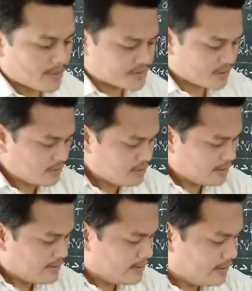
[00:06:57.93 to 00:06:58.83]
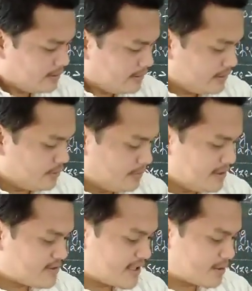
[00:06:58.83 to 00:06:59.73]
So you
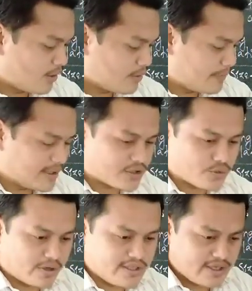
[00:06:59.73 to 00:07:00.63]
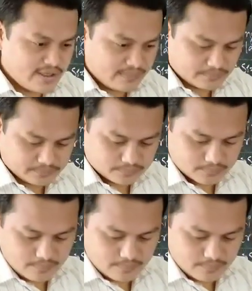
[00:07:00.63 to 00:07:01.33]
please check on page 20